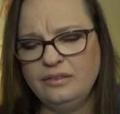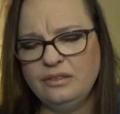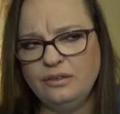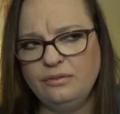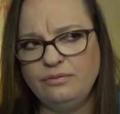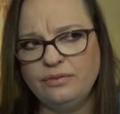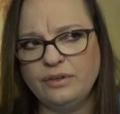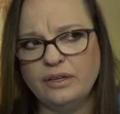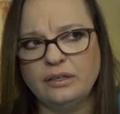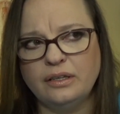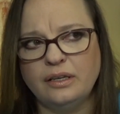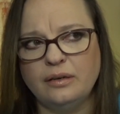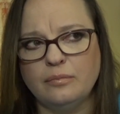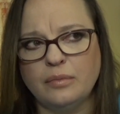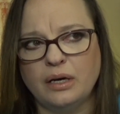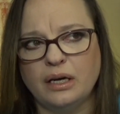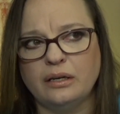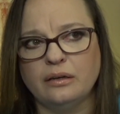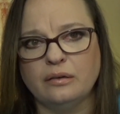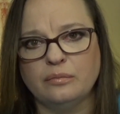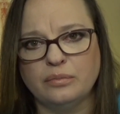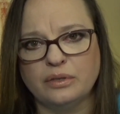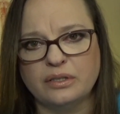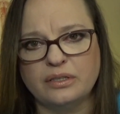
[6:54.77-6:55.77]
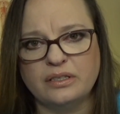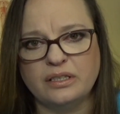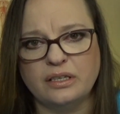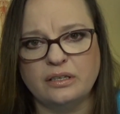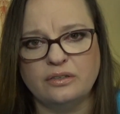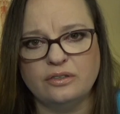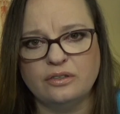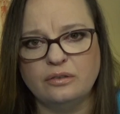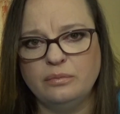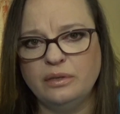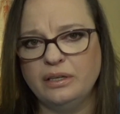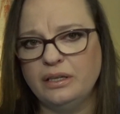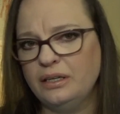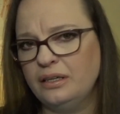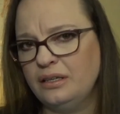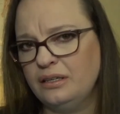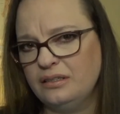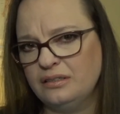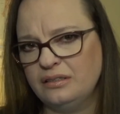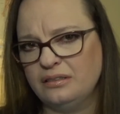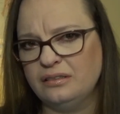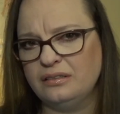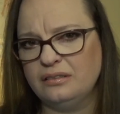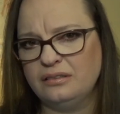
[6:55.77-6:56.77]
a fairly minor procedure, but any
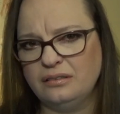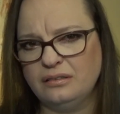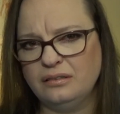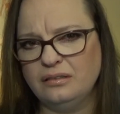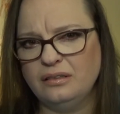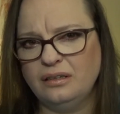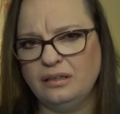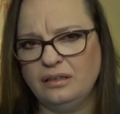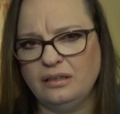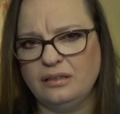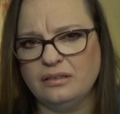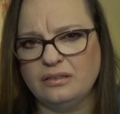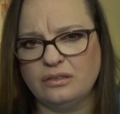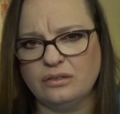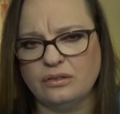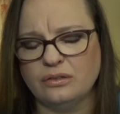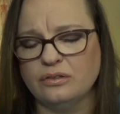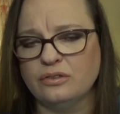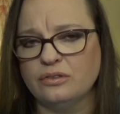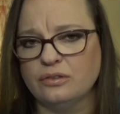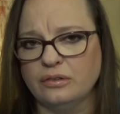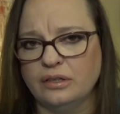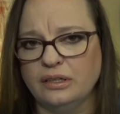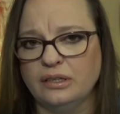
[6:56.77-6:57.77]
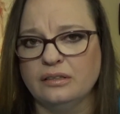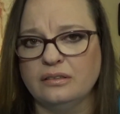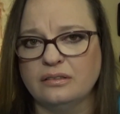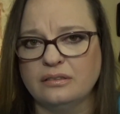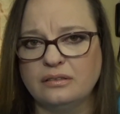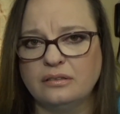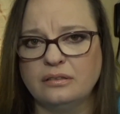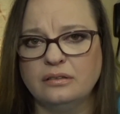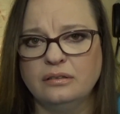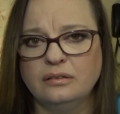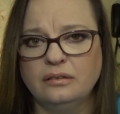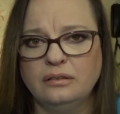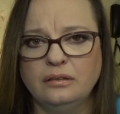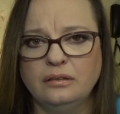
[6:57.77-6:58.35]
surgery is,